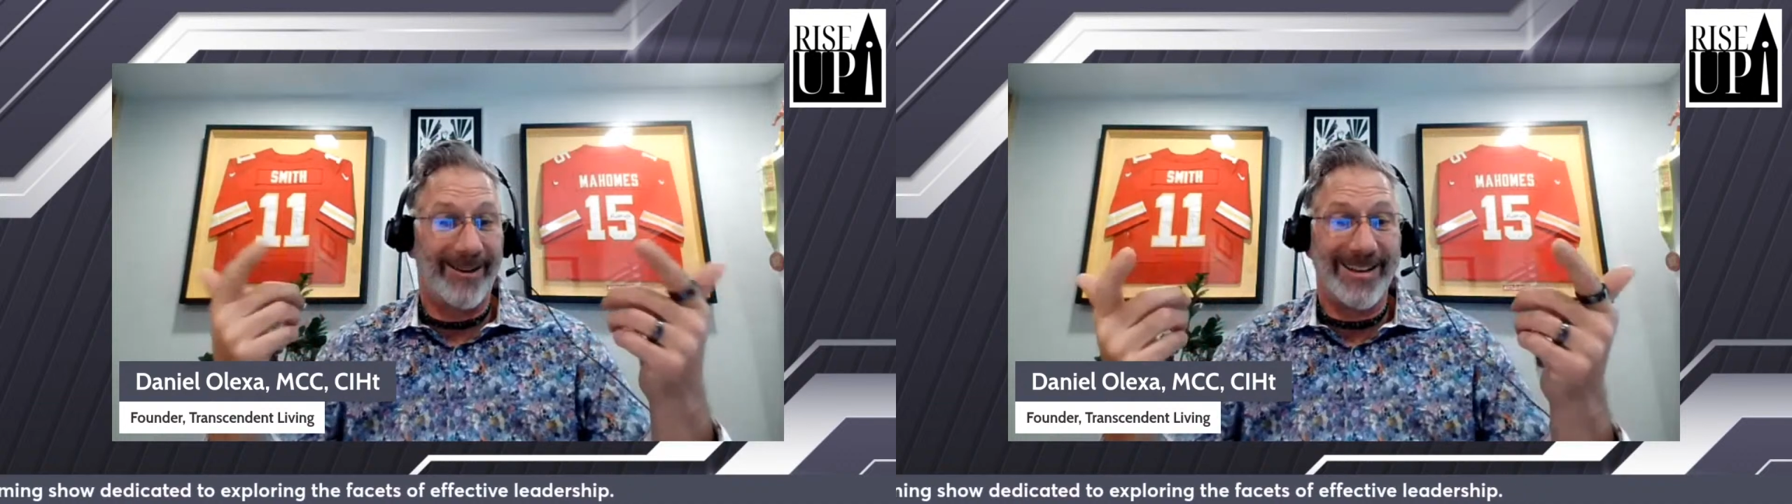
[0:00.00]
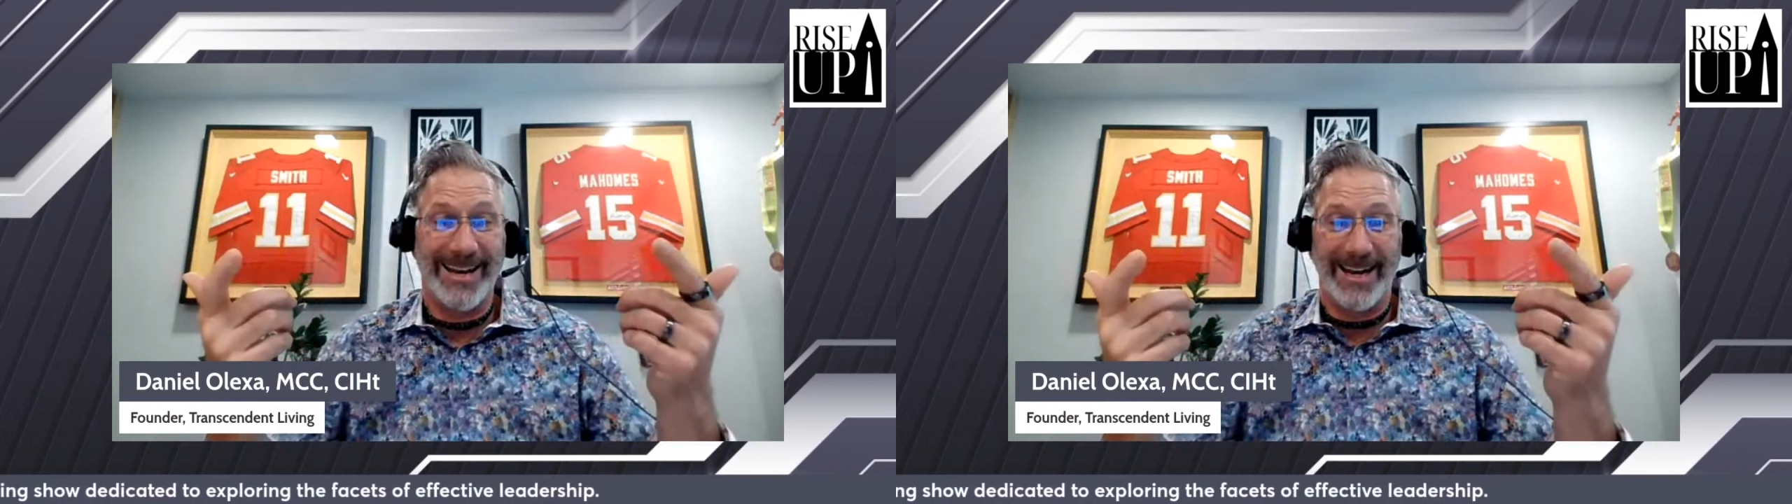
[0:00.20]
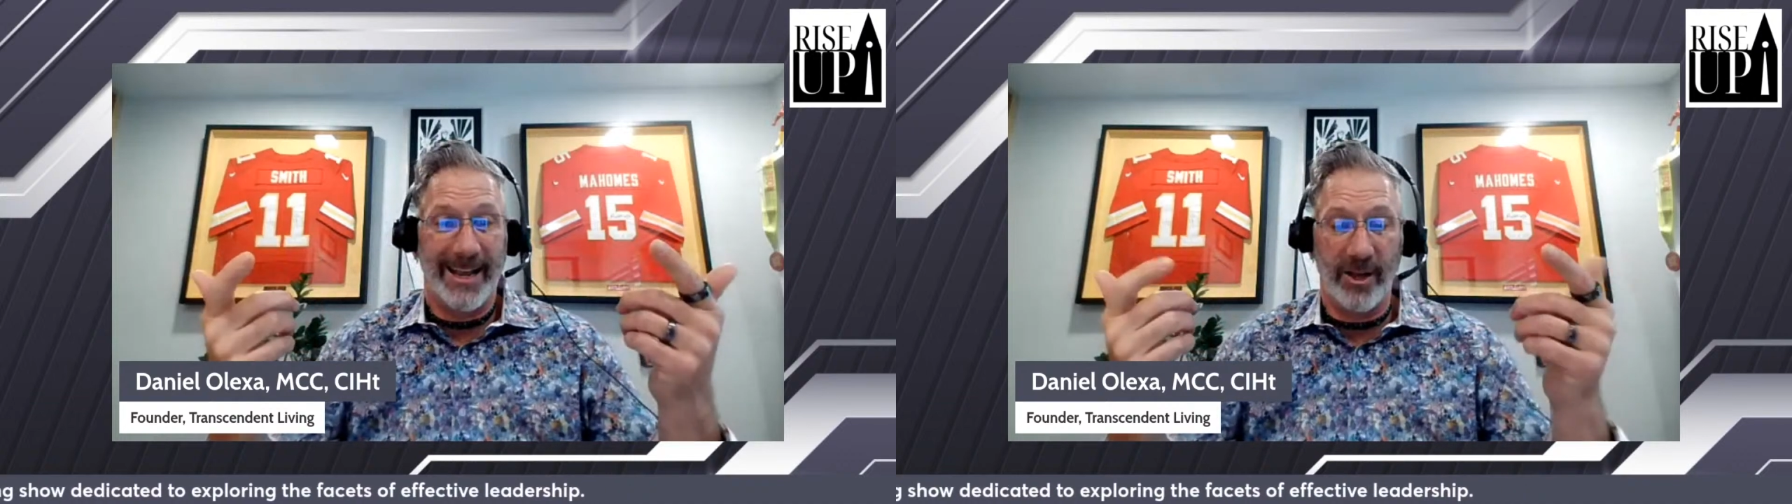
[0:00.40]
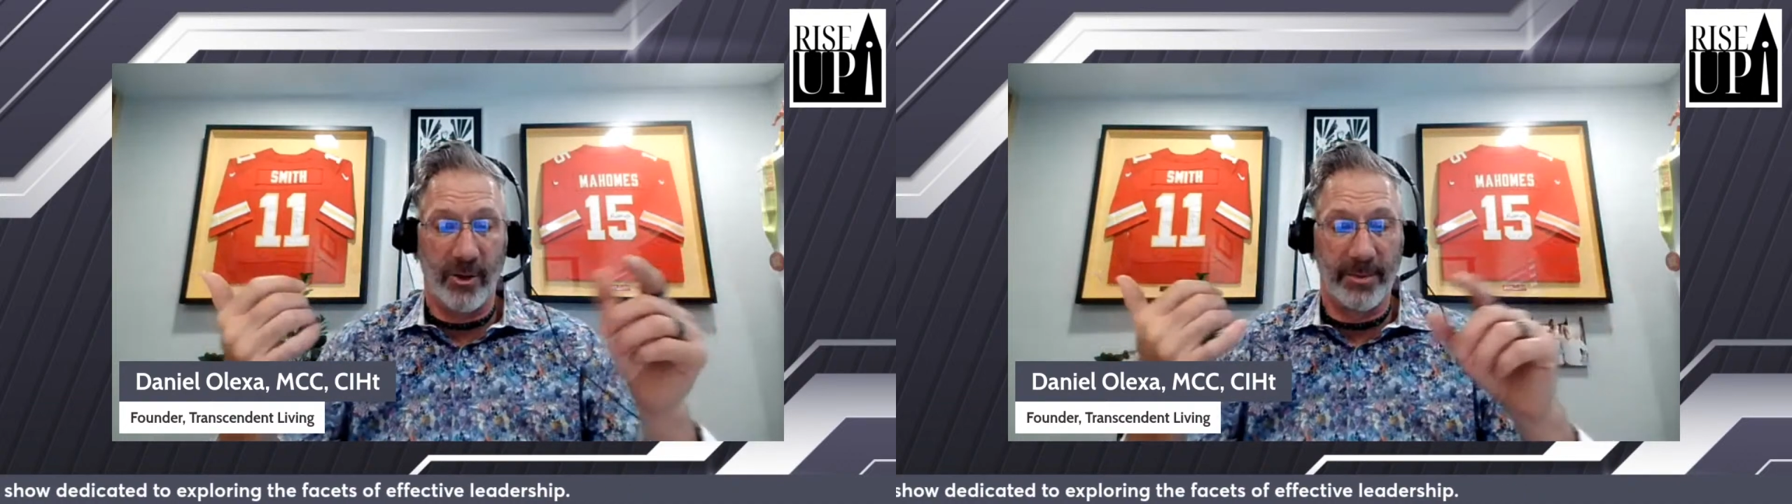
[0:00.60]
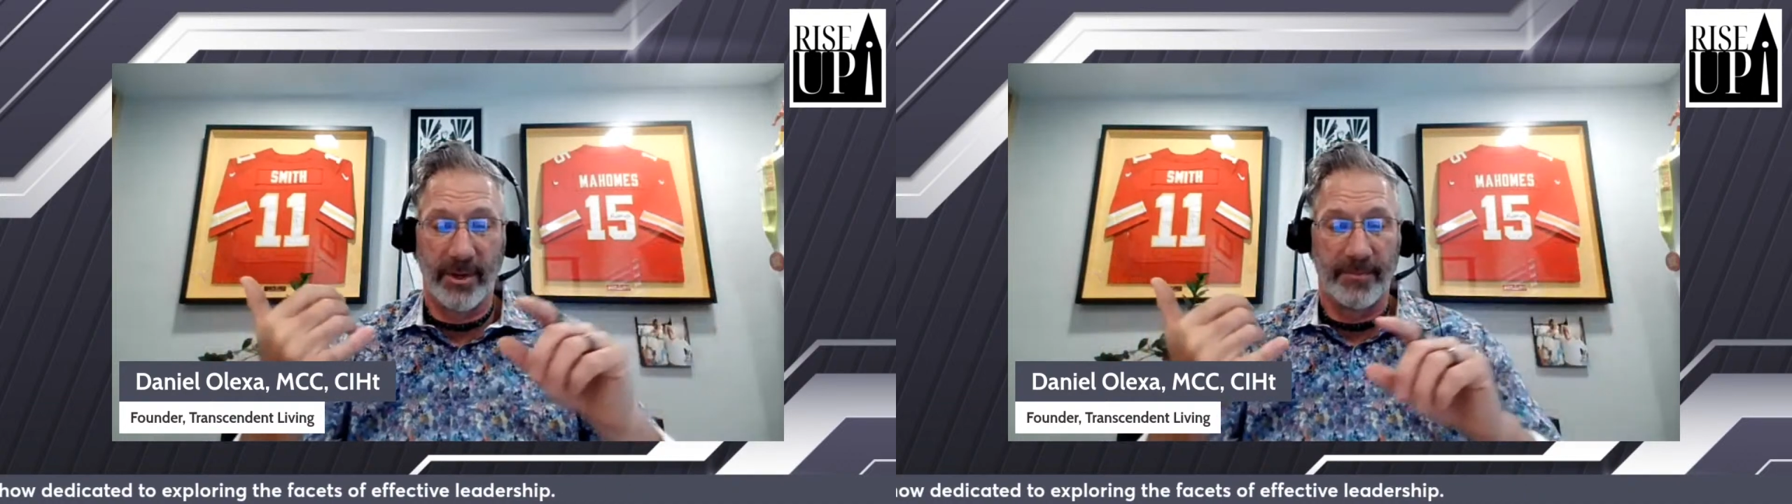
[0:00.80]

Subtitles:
can it help?